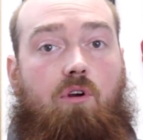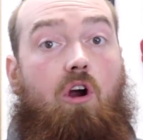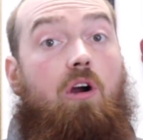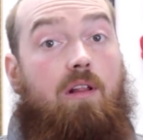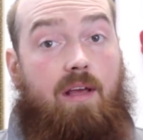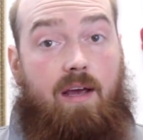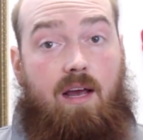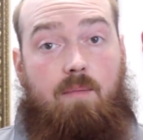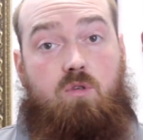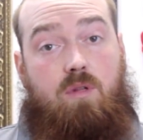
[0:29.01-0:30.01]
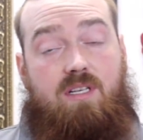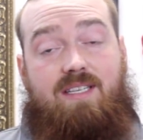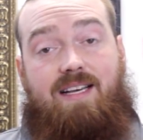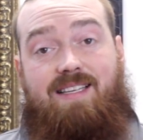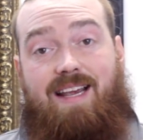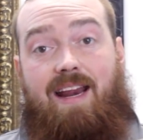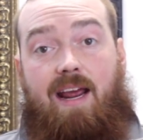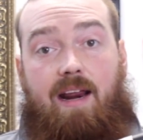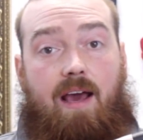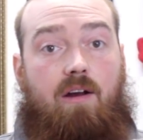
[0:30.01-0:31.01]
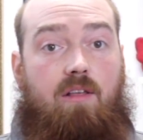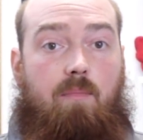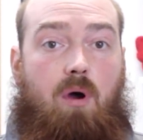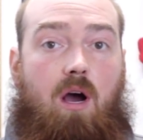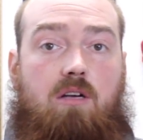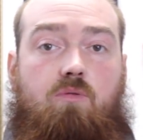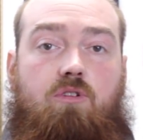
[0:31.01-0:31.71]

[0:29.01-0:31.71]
Currently, it comes with a 688 out of the box,